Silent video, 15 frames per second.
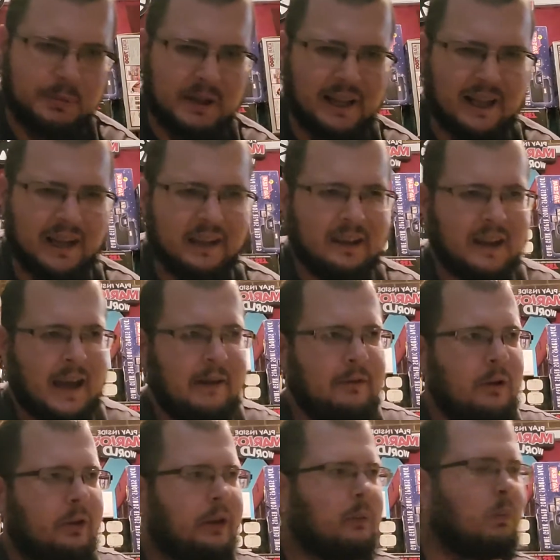me to like have
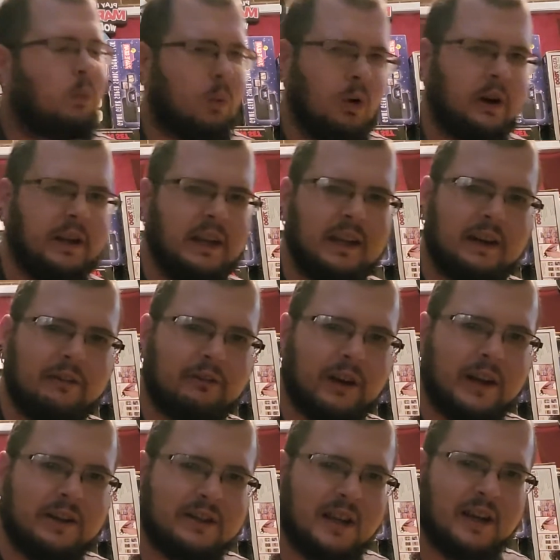only one in a
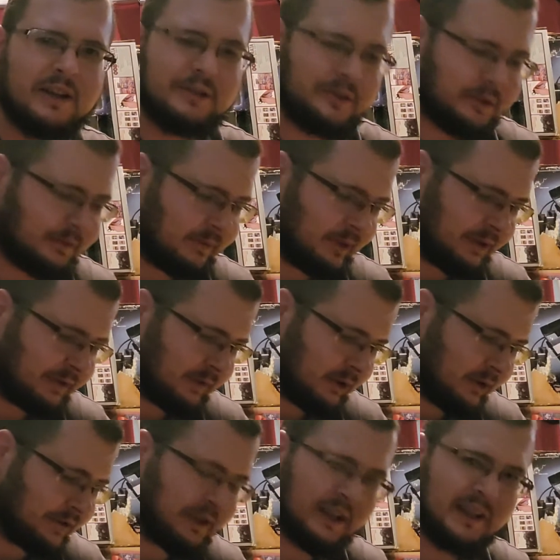franchise as
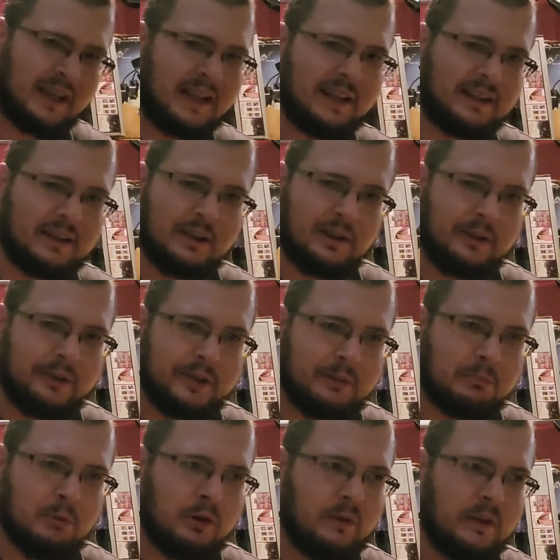far as like anything goes, like
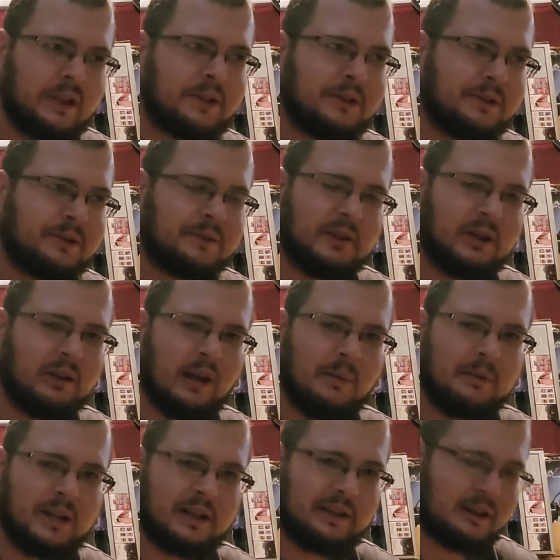movies, video
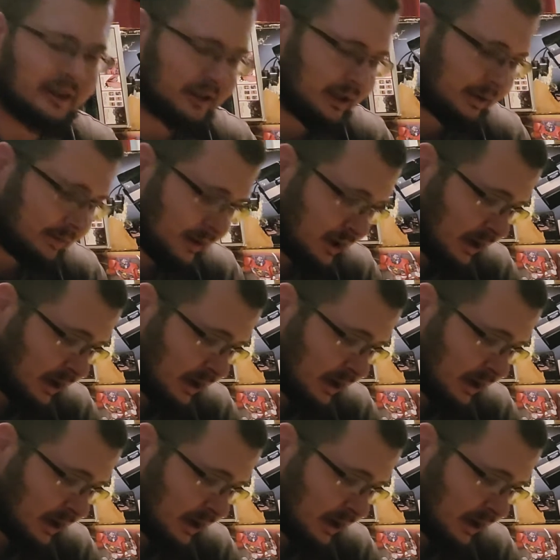games, anything like that.